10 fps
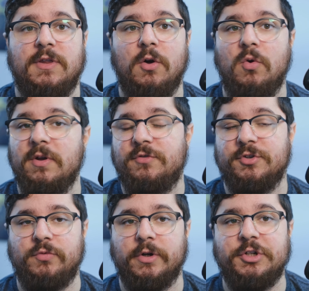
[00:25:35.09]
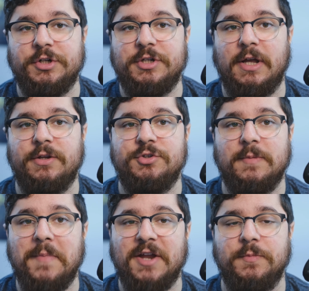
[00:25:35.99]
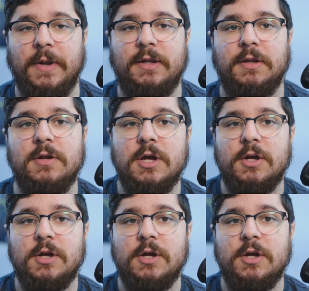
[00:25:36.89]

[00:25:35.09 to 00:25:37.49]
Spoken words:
the whole infrastructure challenge and matchmaking.